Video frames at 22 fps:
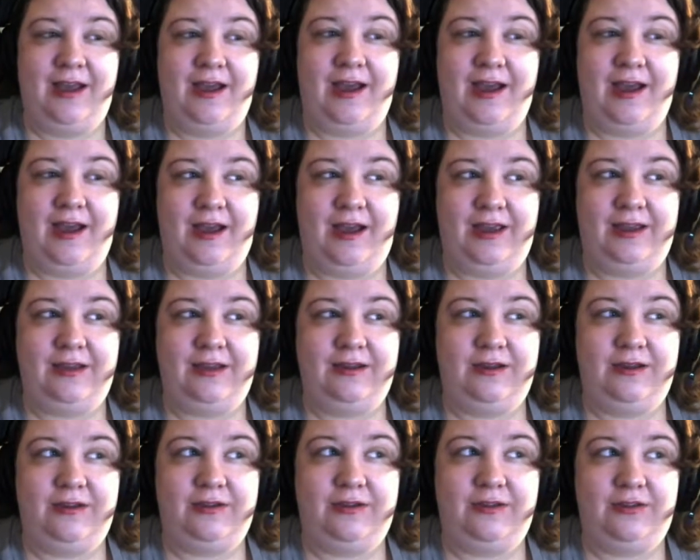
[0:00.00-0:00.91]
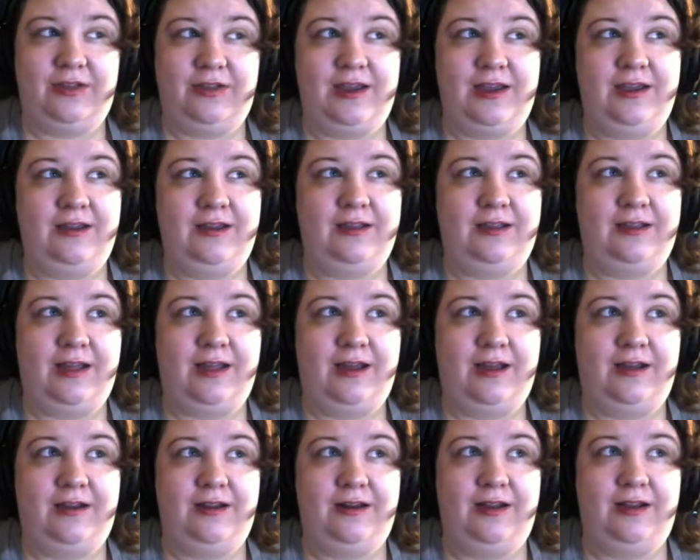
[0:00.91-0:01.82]
I think
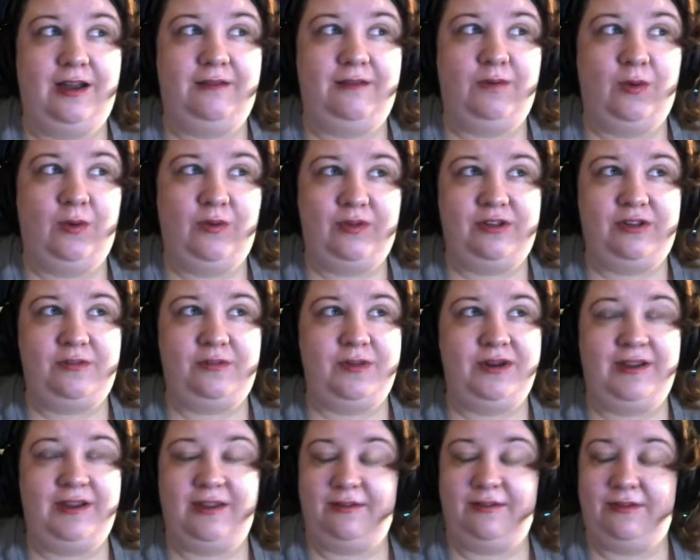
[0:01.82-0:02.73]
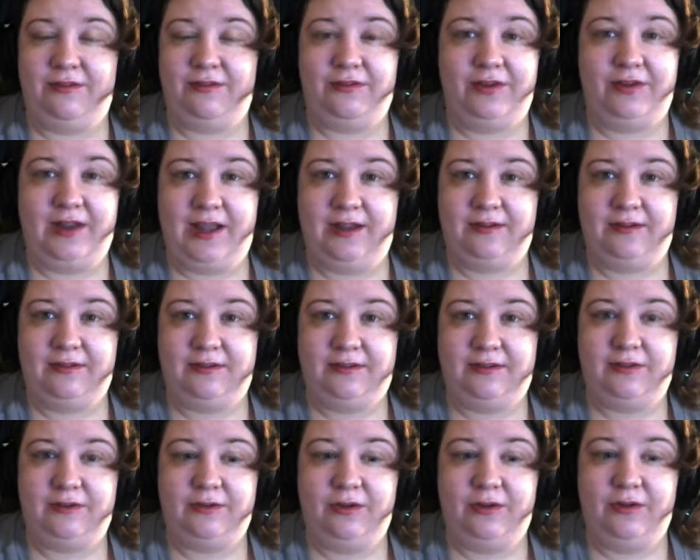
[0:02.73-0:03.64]
that I've always been Casey
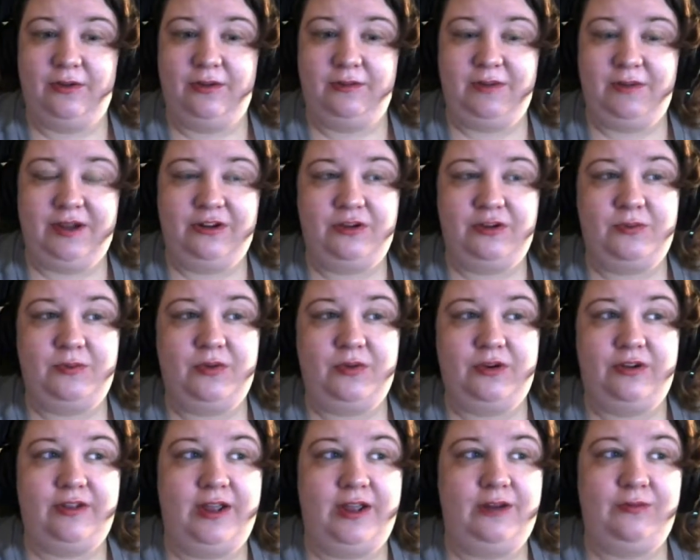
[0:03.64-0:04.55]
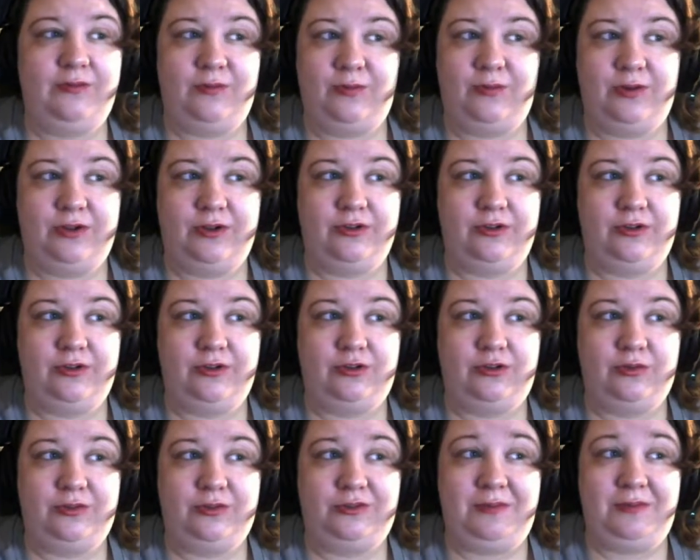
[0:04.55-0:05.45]
Forgets. Going back to Borderline
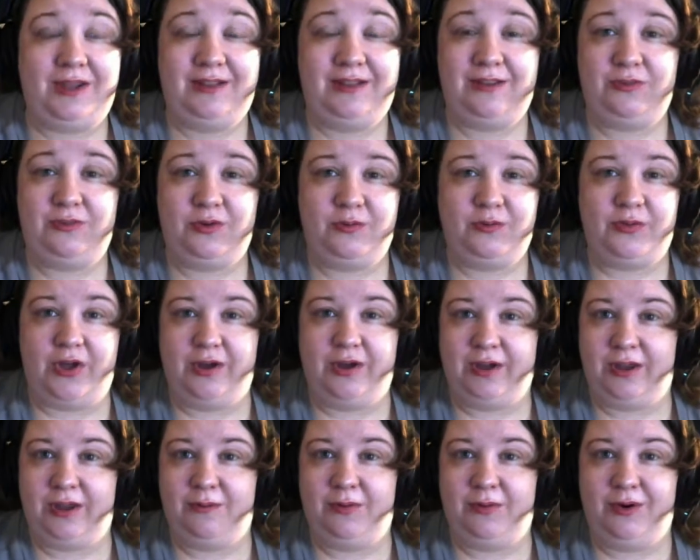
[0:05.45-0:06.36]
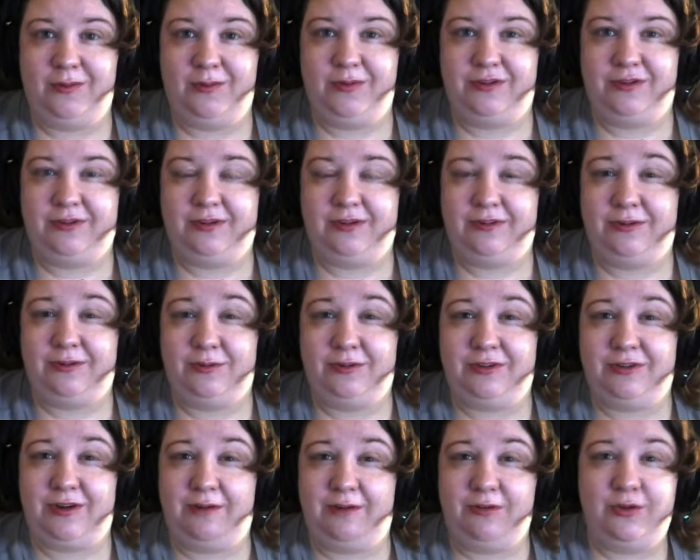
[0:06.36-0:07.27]
Recluse was mainly for vlogging purposes. It
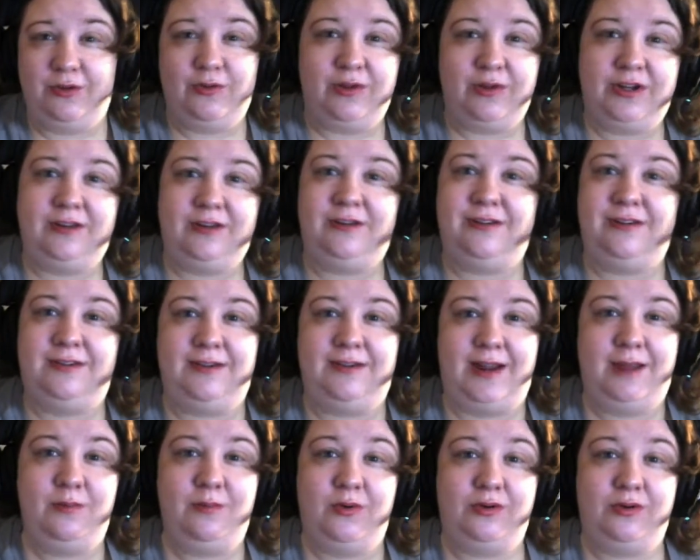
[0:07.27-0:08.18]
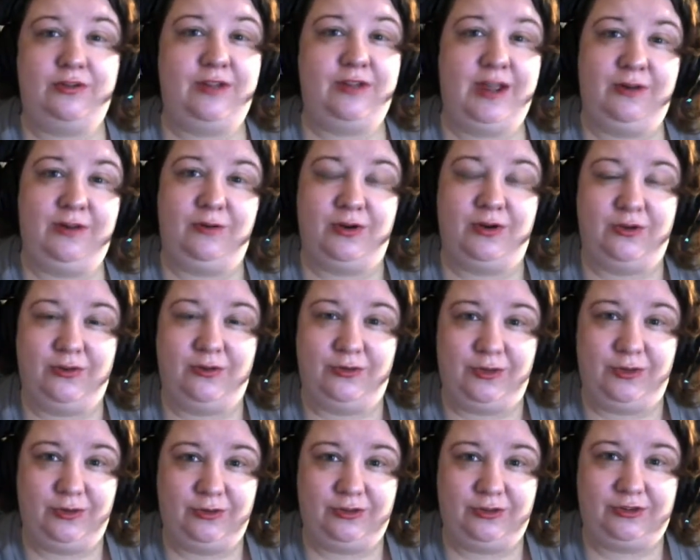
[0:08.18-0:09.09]
was never going to stay Borderline
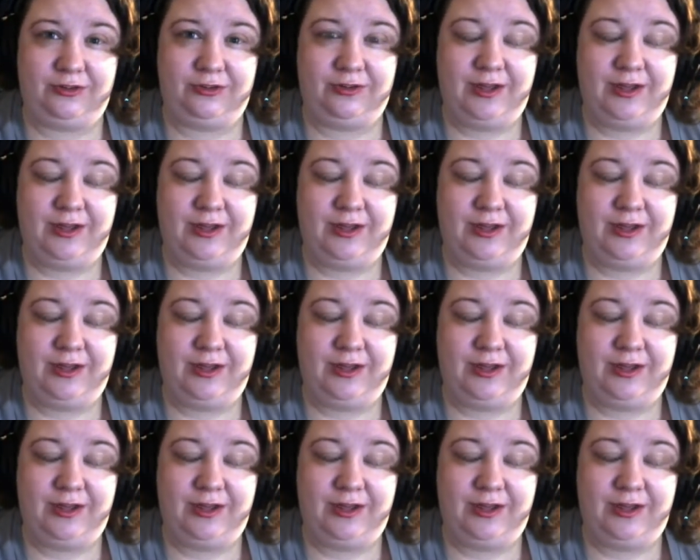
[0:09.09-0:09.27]
Recluse.